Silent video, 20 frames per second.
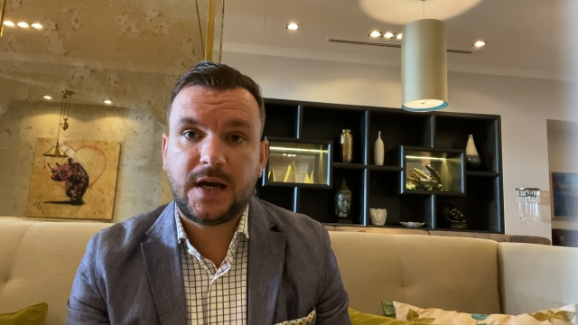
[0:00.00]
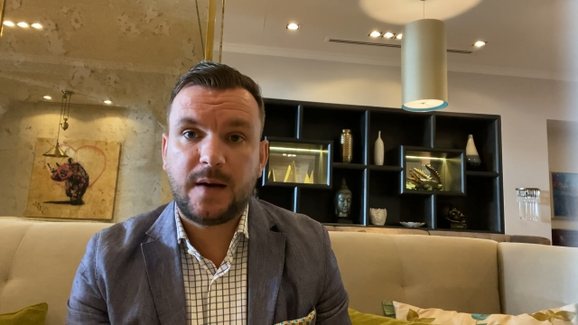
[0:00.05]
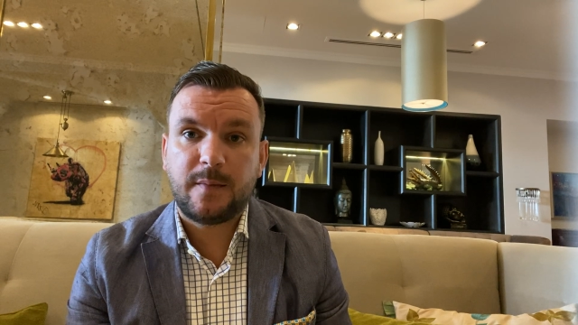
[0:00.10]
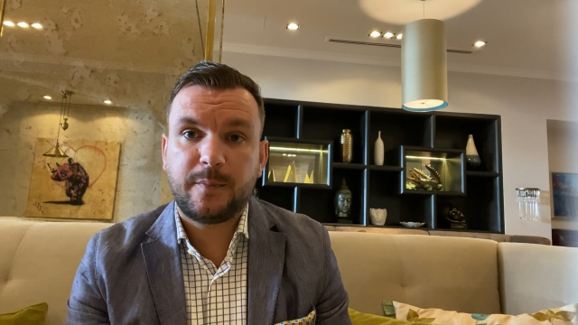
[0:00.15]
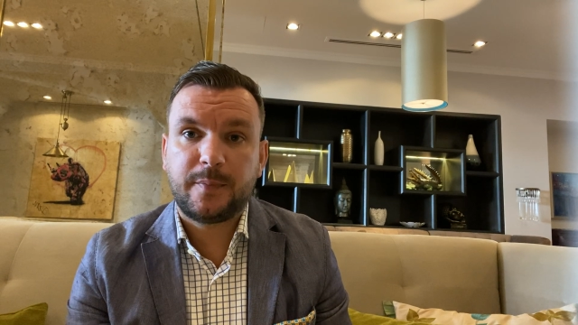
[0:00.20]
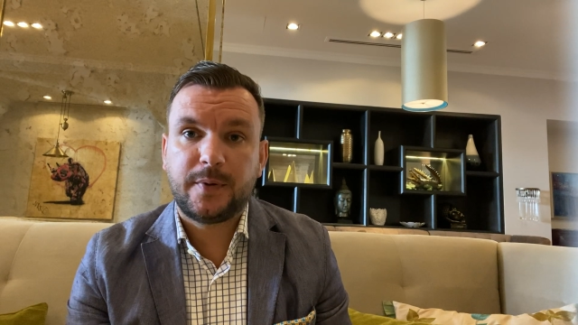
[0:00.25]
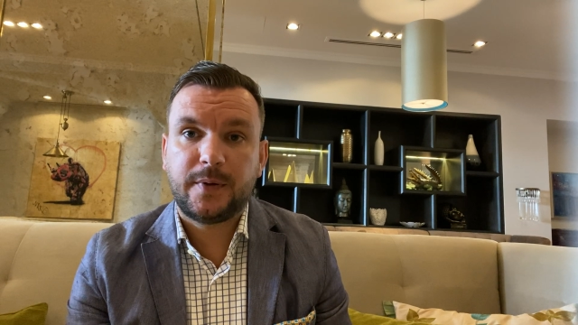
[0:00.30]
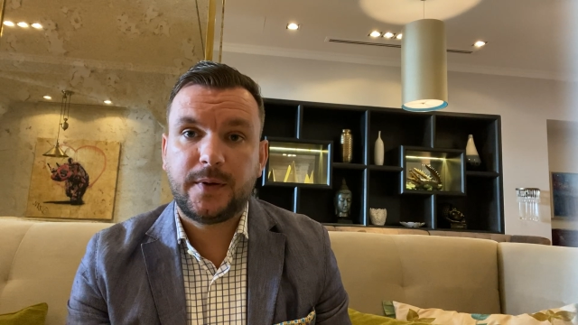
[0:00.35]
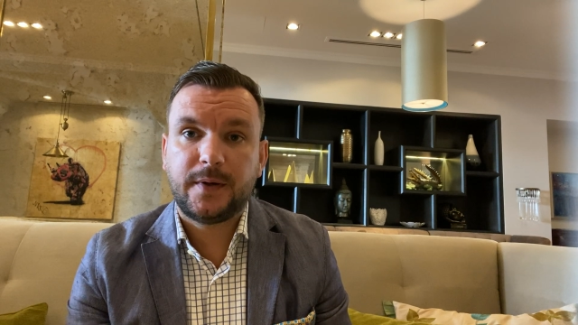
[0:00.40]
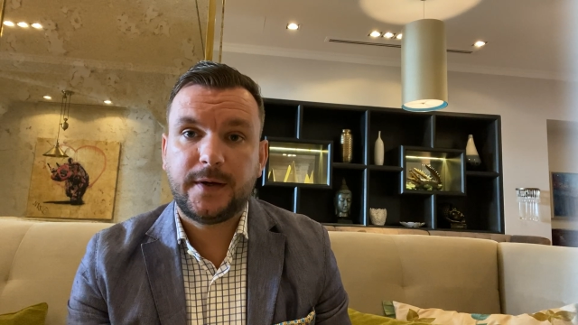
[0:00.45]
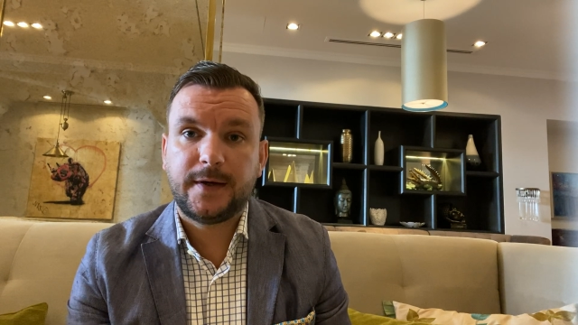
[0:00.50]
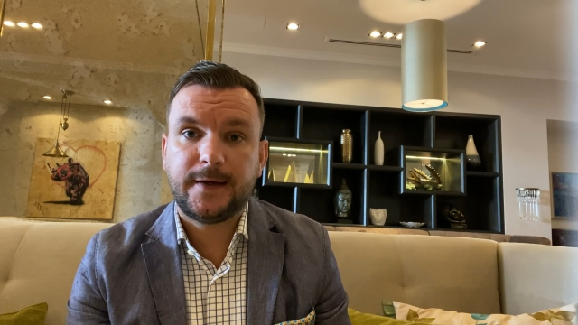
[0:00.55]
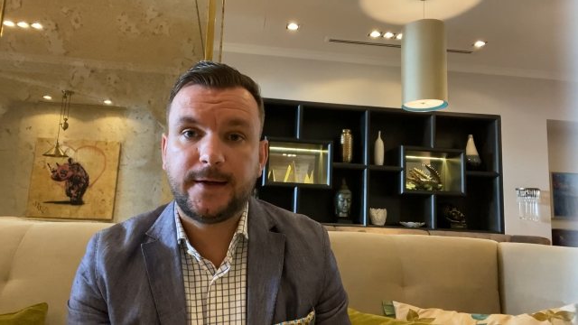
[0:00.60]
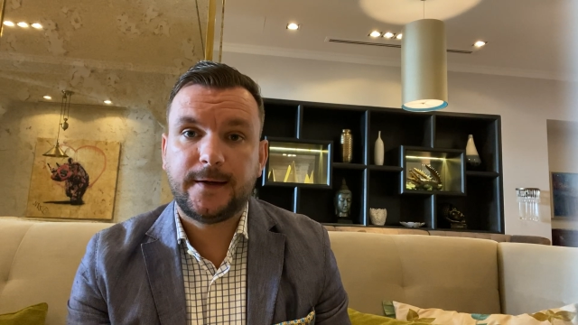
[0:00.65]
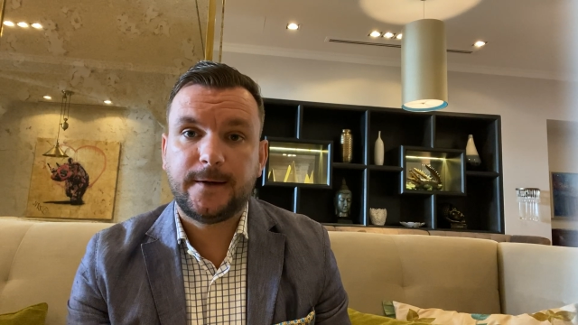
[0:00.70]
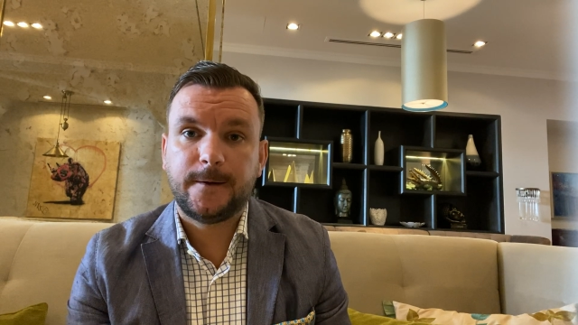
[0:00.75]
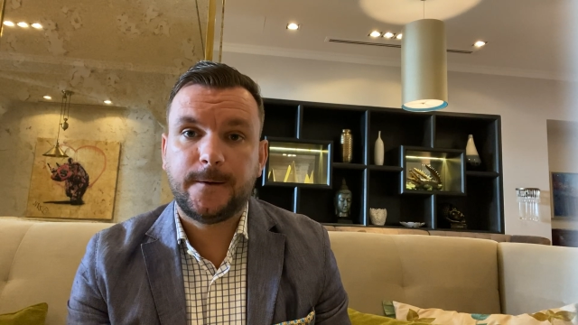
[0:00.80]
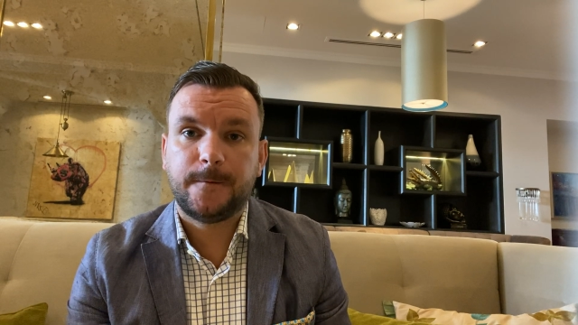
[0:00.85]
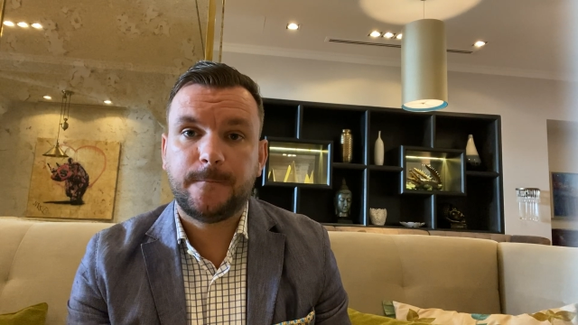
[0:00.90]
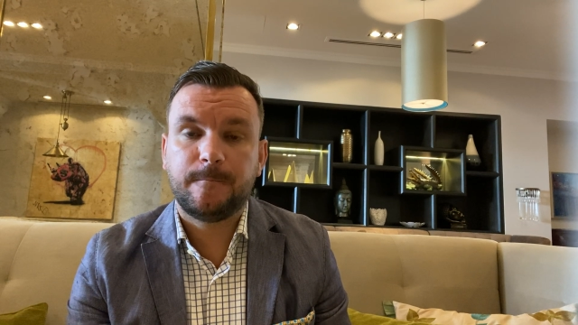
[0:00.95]
up
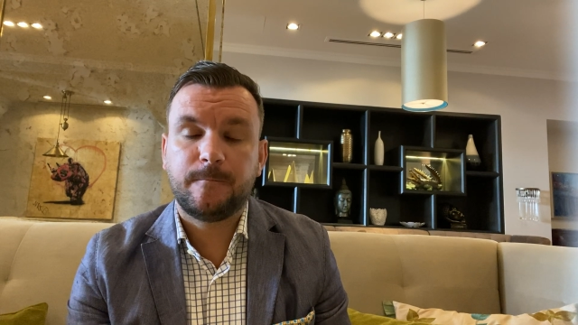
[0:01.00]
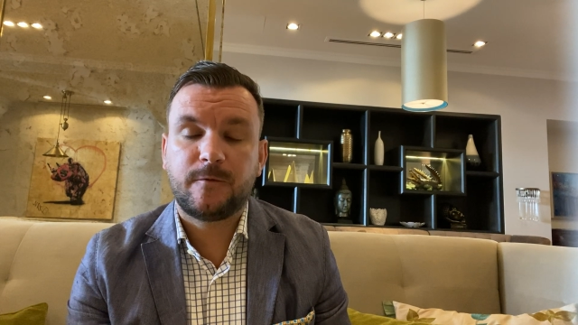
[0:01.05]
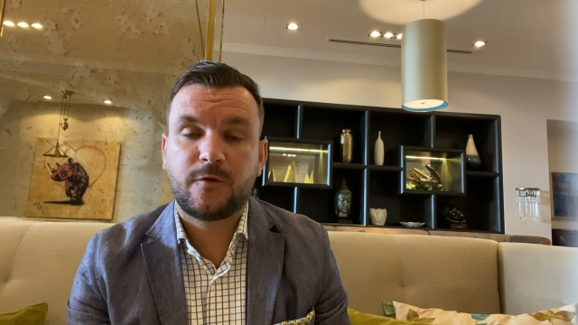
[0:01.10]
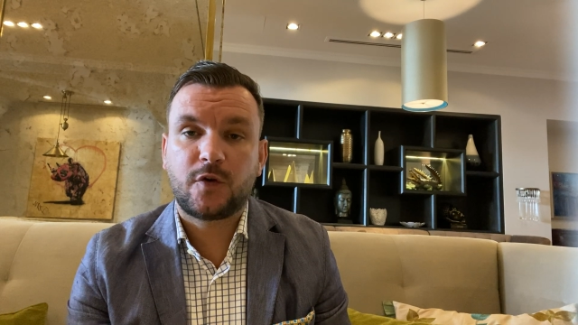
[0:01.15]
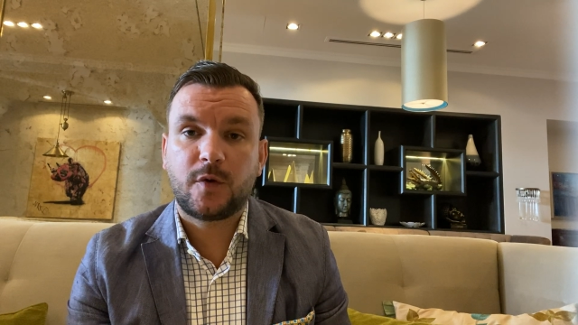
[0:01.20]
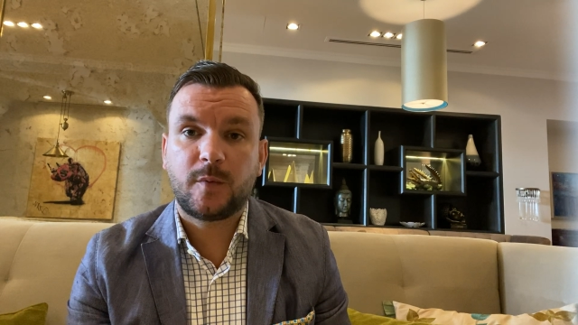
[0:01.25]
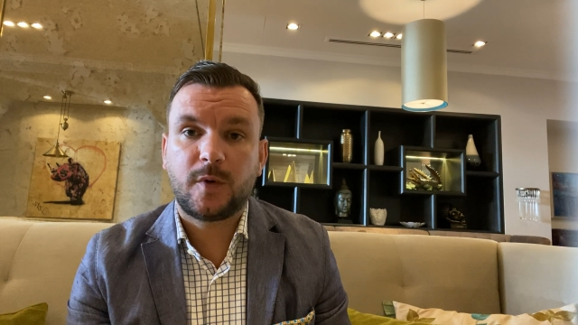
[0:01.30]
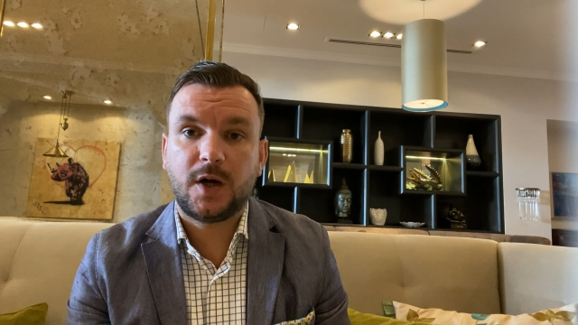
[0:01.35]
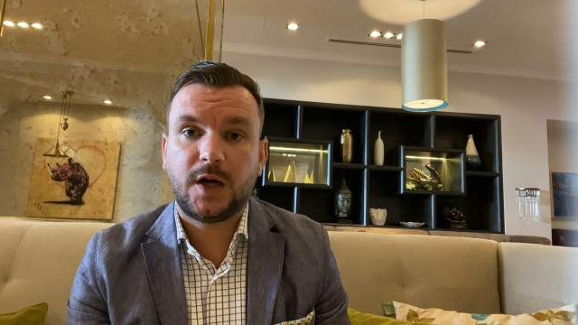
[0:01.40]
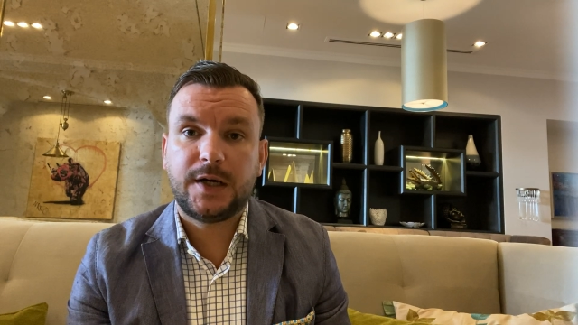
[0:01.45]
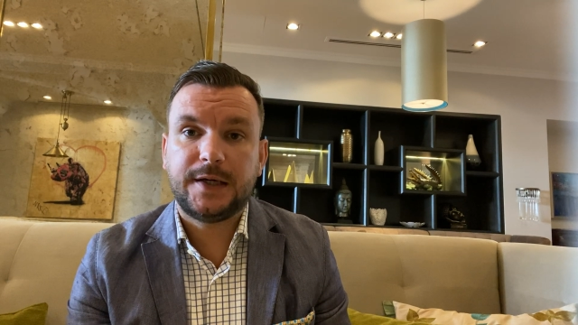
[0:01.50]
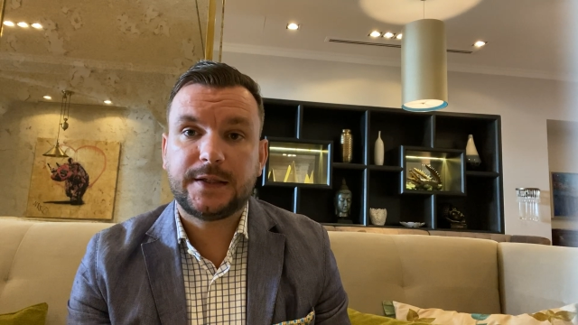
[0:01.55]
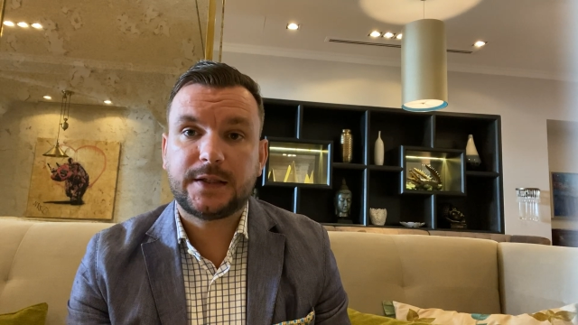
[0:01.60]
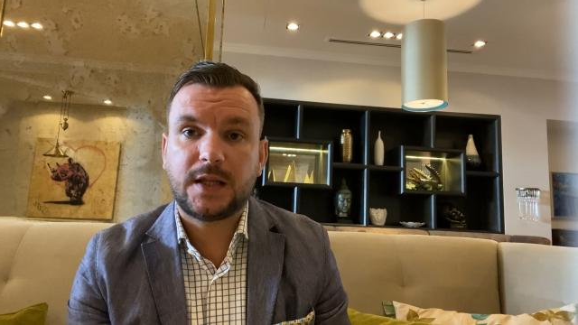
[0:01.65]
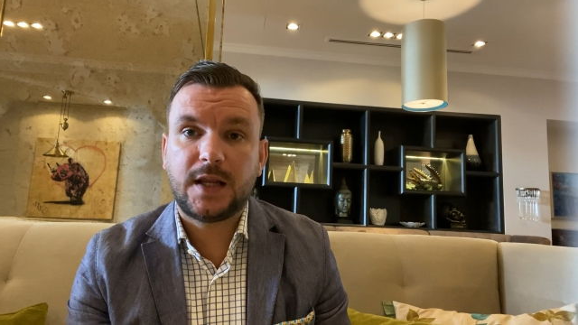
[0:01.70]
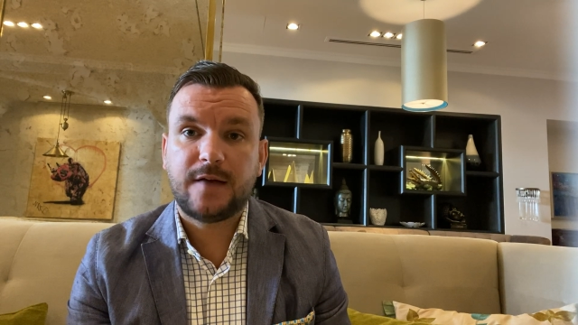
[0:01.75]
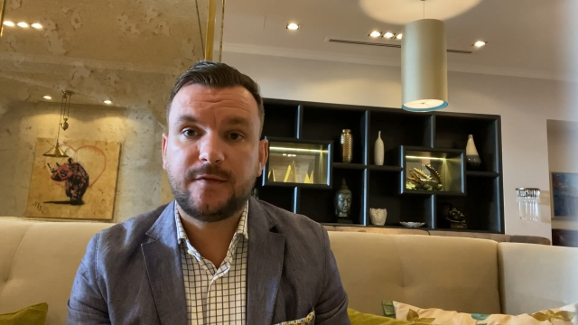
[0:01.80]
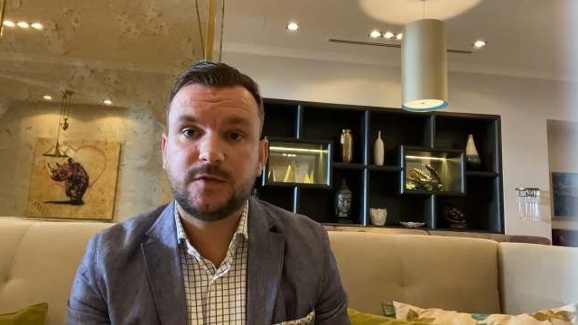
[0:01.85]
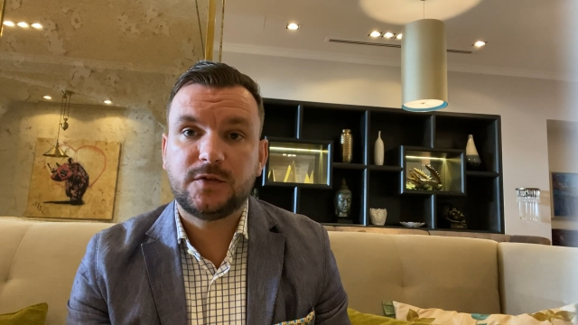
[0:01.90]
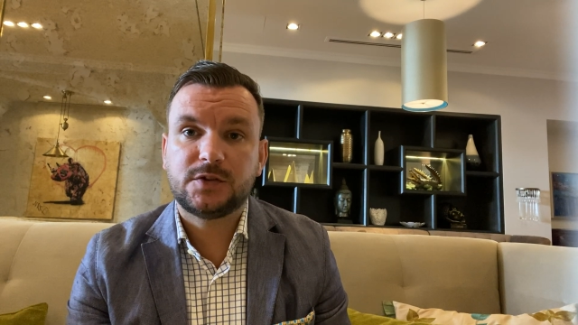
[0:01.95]
from current
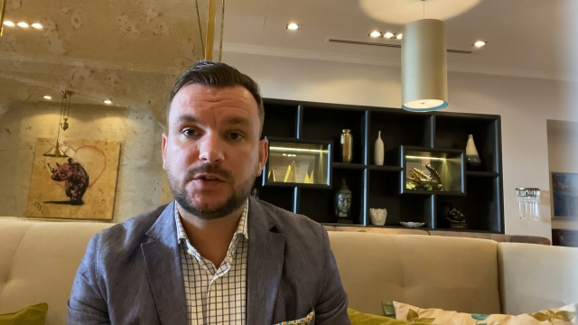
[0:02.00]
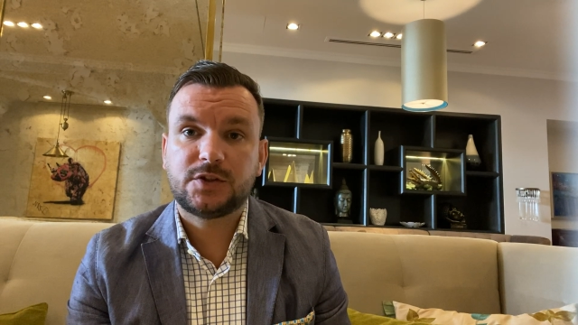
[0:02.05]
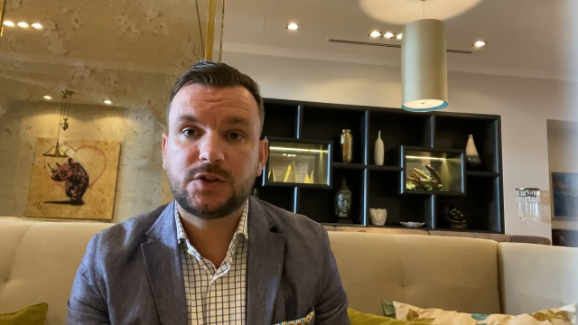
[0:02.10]
levels.